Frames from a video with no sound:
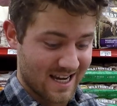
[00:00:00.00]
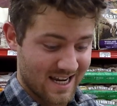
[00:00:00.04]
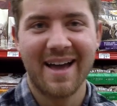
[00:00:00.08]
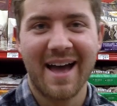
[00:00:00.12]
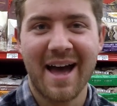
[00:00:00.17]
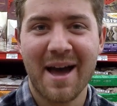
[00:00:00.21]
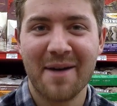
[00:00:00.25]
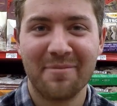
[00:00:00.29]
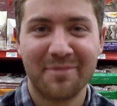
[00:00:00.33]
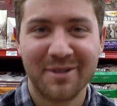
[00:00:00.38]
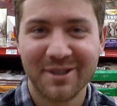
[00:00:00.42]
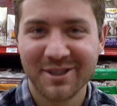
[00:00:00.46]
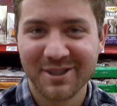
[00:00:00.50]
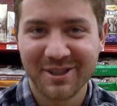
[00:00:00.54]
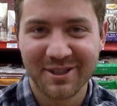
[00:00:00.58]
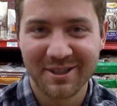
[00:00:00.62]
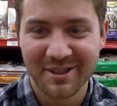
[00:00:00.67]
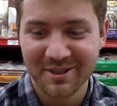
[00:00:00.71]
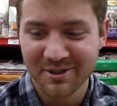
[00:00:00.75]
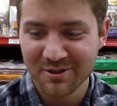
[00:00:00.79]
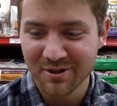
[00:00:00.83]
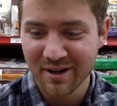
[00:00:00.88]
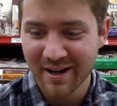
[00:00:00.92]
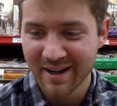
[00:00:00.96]
I'm just gonna
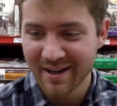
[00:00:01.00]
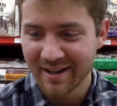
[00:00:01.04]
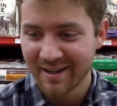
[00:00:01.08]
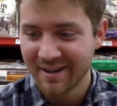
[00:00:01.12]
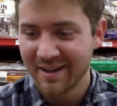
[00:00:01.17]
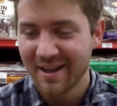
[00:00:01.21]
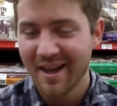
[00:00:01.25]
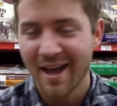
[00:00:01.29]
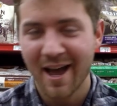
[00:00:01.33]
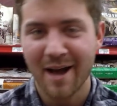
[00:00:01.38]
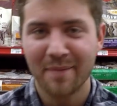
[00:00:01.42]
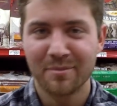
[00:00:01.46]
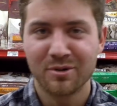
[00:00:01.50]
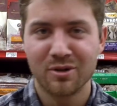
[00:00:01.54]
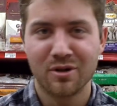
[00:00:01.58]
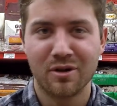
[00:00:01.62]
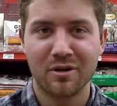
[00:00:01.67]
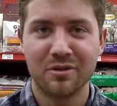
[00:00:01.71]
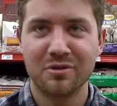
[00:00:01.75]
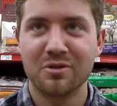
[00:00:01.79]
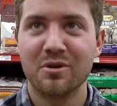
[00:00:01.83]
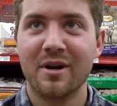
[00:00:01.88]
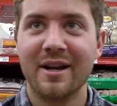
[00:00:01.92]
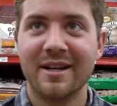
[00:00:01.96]
try it. I'm sure I'll
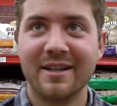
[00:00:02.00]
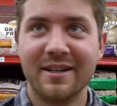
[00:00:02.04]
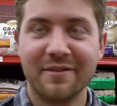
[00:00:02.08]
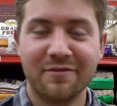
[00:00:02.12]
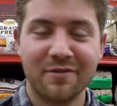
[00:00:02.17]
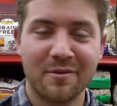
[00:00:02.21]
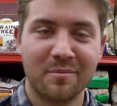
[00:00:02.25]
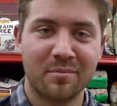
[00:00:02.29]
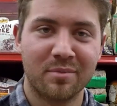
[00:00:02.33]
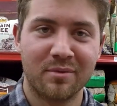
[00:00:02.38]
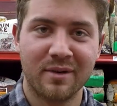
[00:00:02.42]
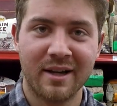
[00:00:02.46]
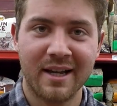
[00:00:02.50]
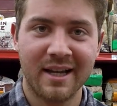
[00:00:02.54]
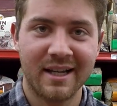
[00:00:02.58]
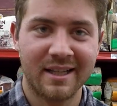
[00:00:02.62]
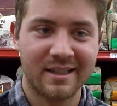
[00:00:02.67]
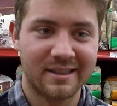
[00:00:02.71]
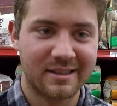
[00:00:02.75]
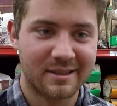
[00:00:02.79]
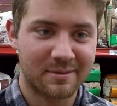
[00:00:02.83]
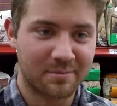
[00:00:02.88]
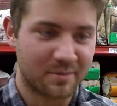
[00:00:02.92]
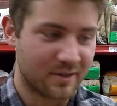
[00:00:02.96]
try different
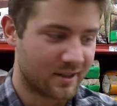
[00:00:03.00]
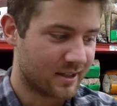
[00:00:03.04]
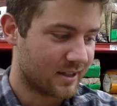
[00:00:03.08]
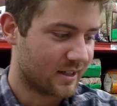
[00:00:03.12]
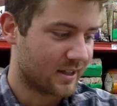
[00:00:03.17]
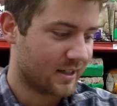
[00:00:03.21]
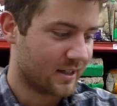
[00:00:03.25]
brands, but